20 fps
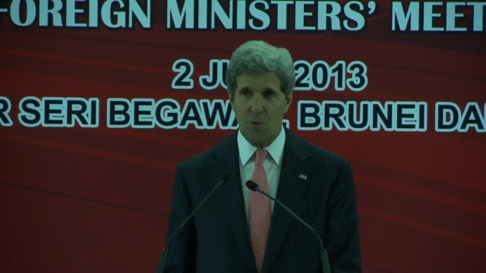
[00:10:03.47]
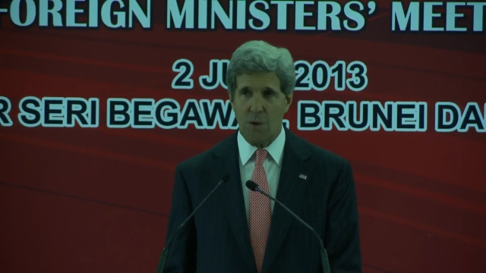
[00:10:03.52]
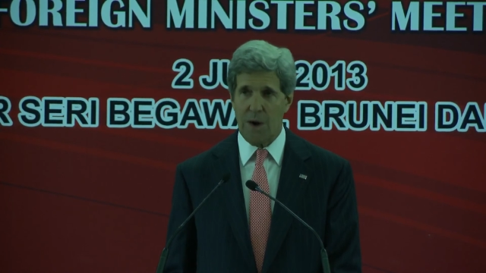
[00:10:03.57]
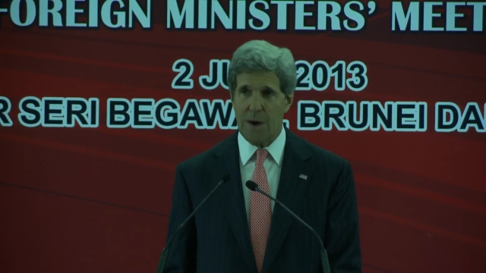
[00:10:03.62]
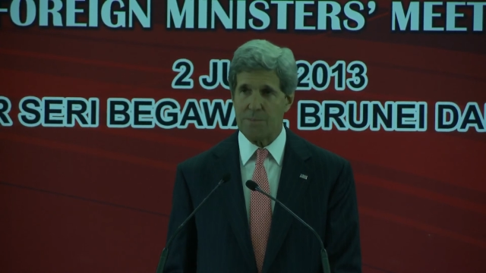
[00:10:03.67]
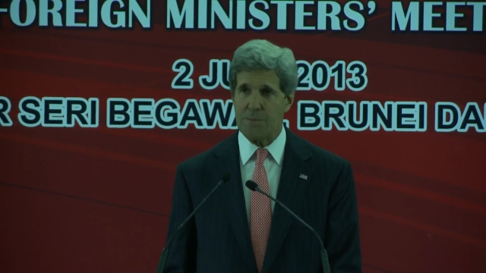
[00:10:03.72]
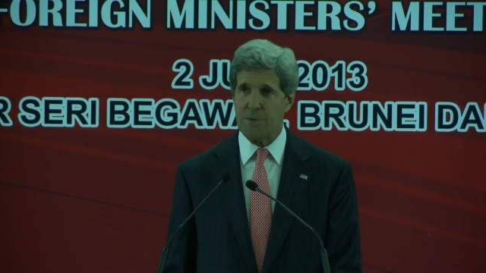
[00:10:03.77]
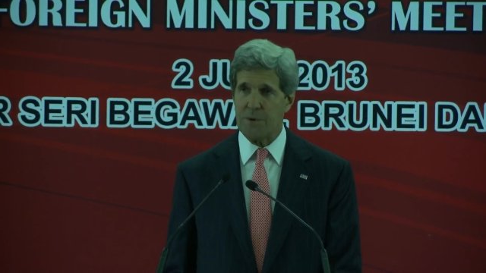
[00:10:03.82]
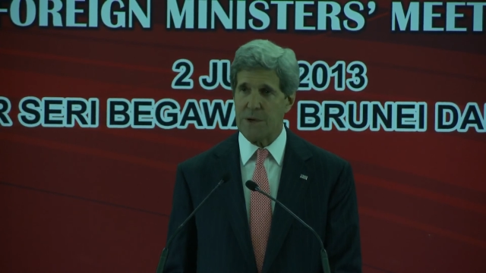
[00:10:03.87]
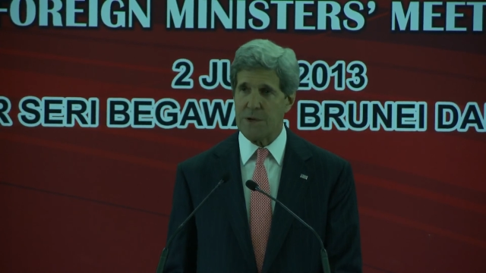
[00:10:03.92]

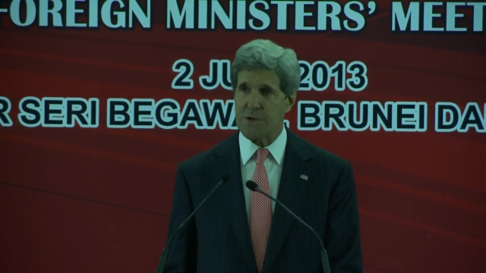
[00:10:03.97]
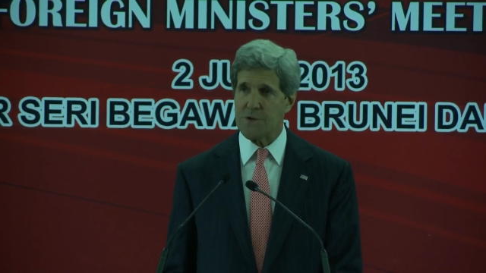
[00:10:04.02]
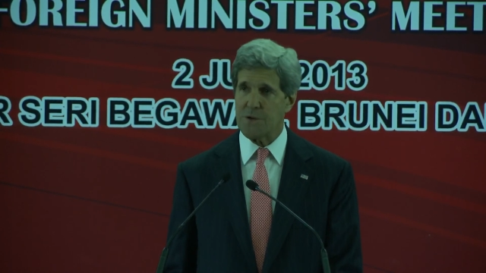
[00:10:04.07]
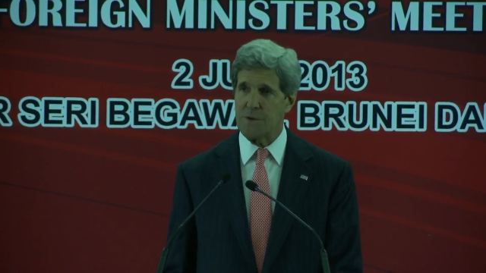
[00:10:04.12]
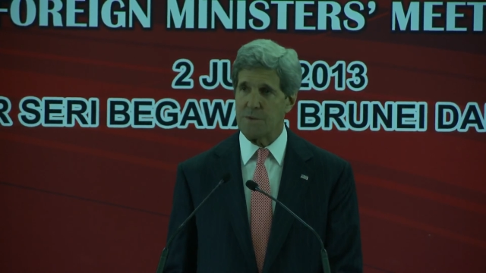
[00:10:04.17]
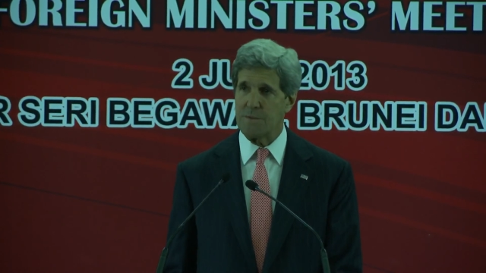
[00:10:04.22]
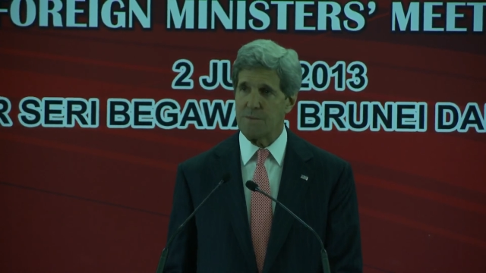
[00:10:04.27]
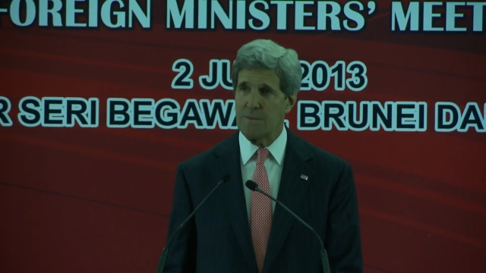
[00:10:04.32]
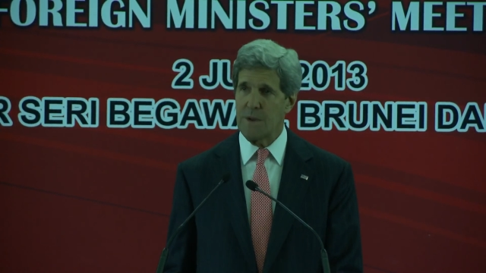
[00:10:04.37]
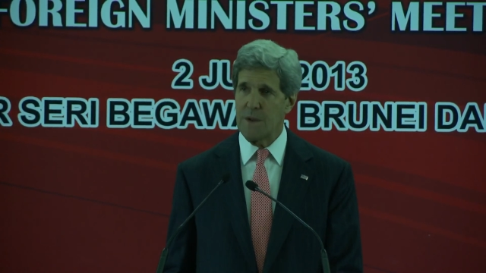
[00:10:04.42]

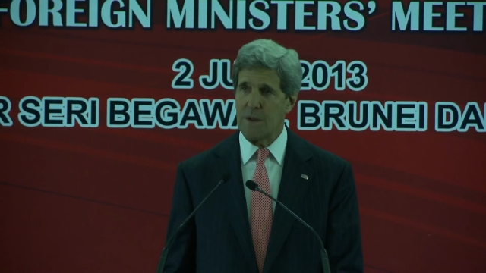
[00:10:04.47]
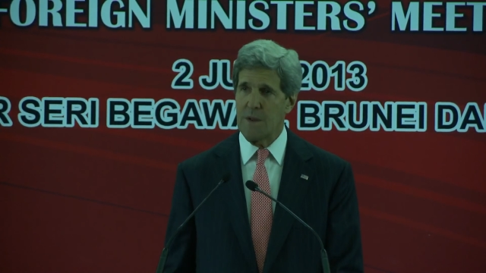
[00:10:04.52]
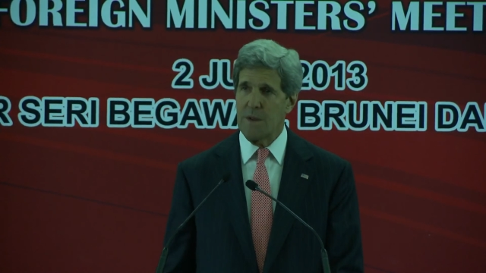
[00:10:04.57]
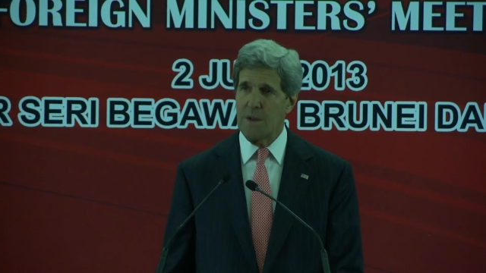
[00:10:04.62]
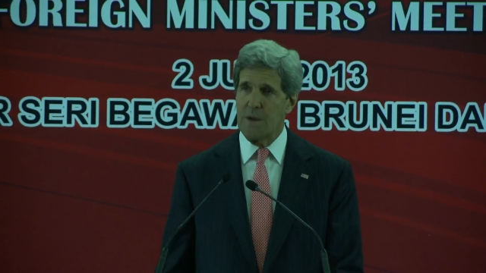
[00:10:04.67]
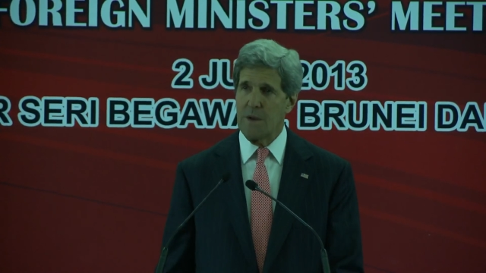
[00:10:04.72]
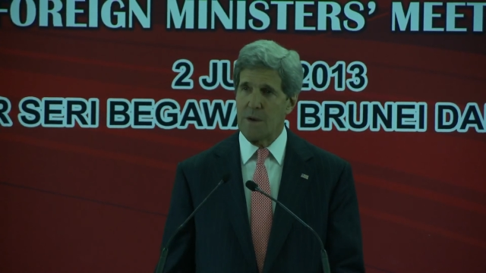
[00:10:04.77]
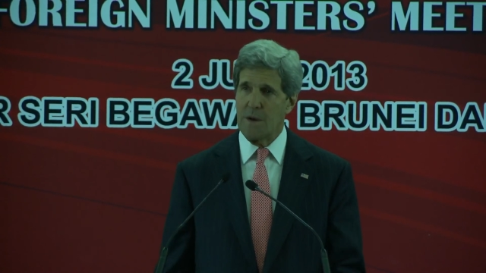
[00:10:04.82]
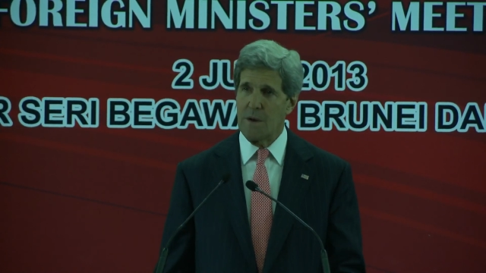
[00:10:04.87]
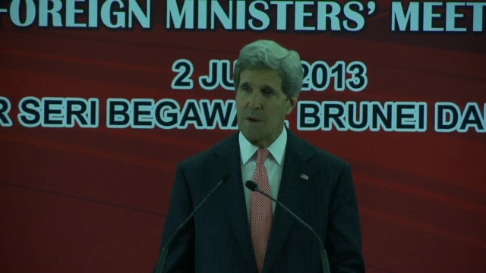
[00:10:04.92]
cooperation
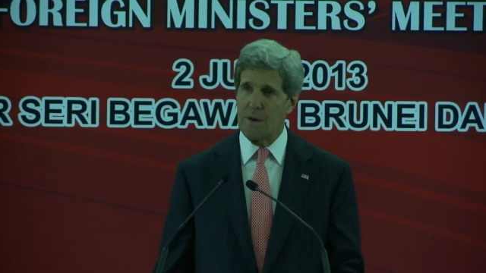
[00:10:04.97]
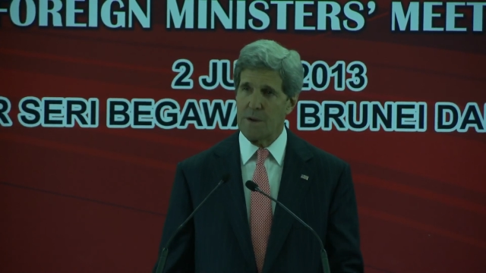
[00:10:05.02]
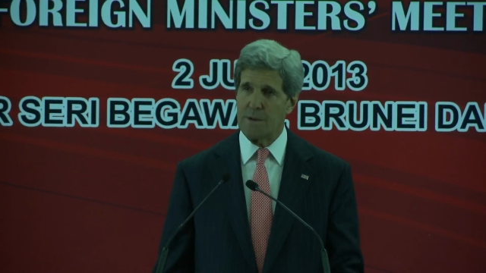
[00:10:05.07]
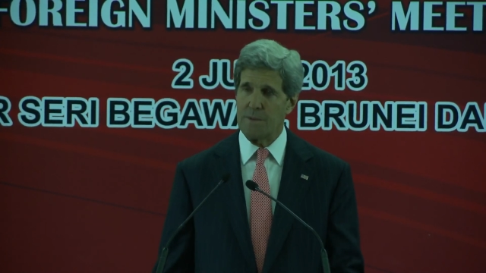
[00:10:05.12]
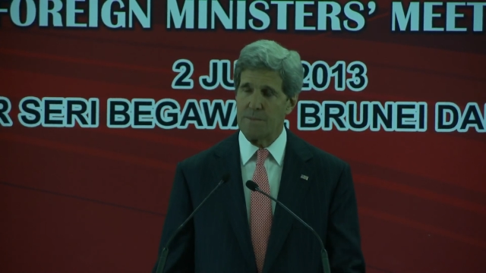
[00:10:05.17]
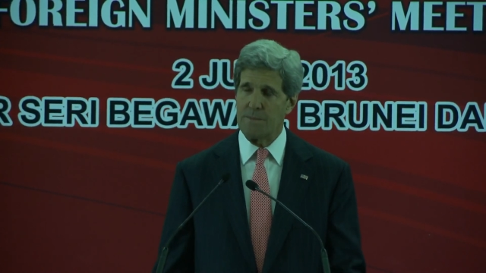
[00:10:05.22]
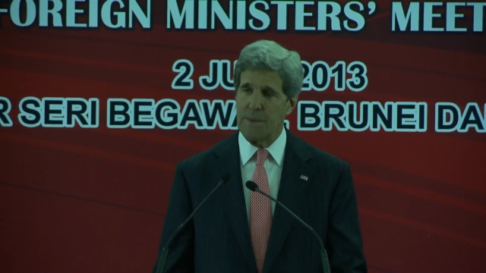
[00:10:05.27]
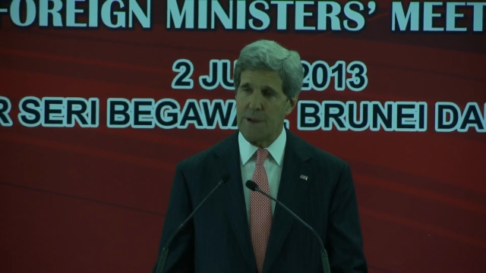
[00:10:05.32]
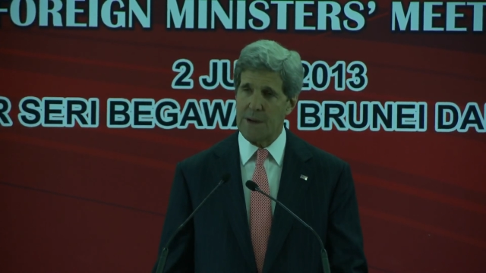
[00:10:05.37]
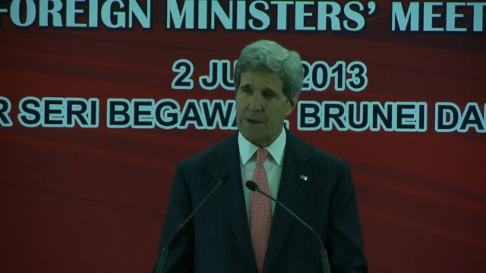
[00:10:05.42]
on
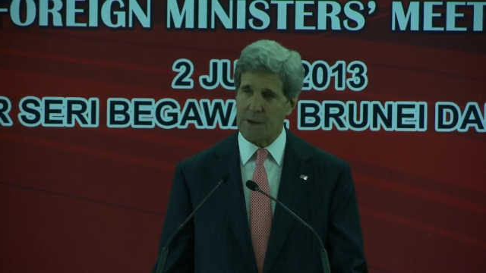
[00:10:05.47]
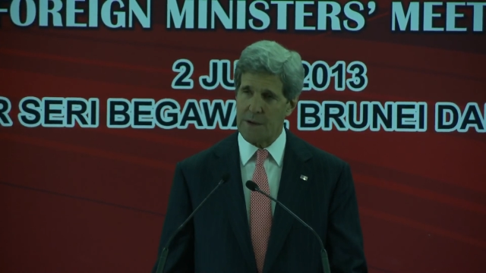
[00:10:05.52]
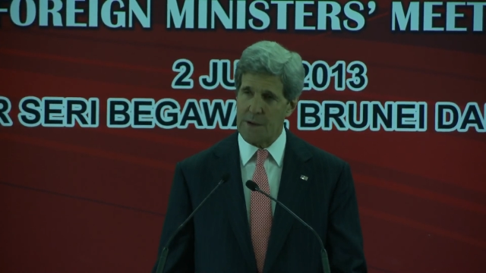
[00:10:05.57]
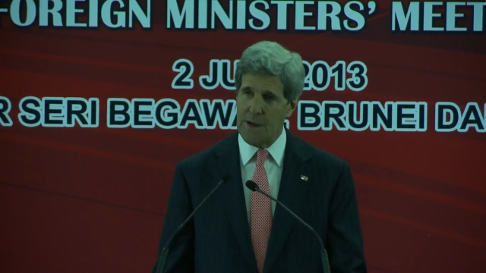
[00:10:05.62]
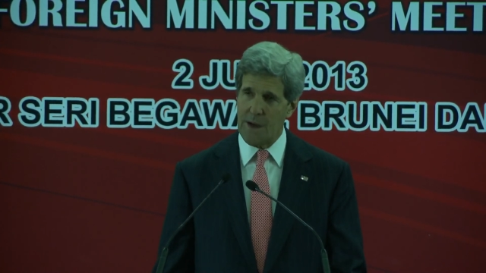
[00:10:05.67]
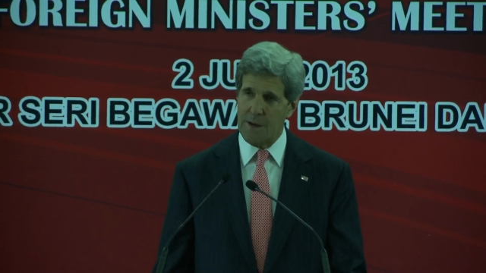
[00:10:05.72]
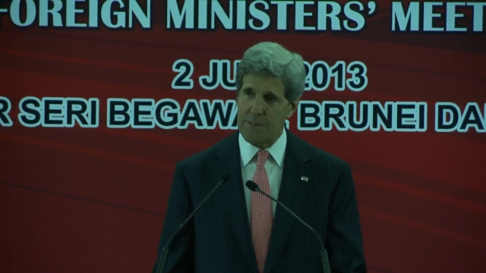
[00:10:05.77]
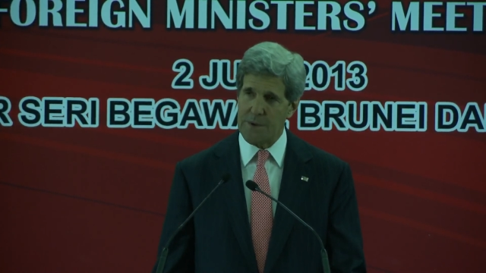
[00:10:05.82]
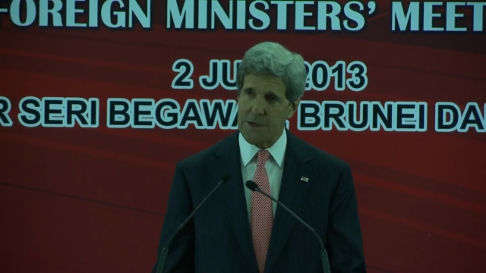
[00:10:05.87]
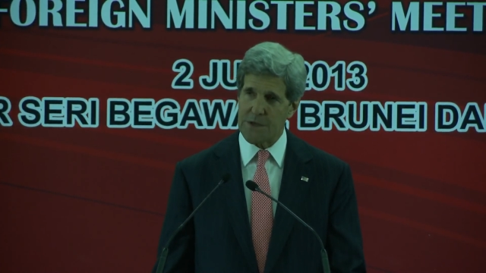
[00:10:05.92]

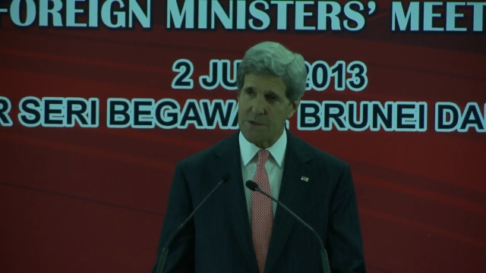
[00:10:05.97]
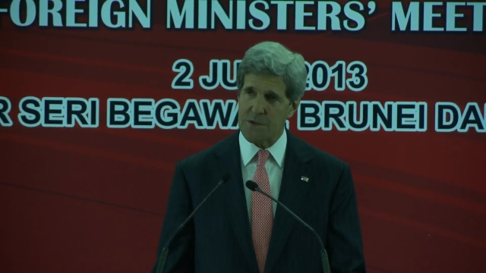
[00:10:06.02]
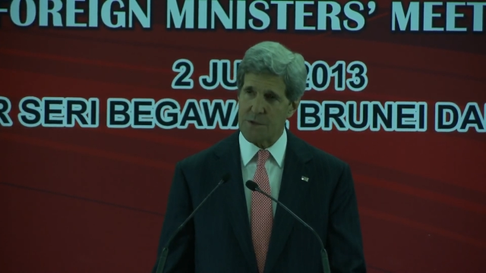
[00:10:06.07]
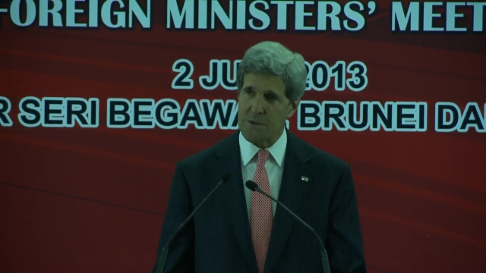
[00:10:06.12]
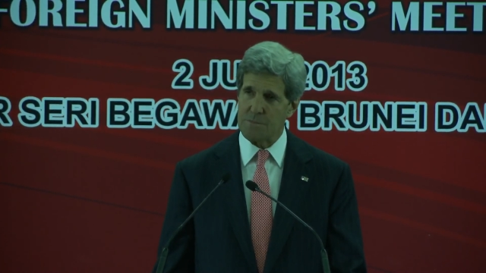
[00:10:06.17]
economics,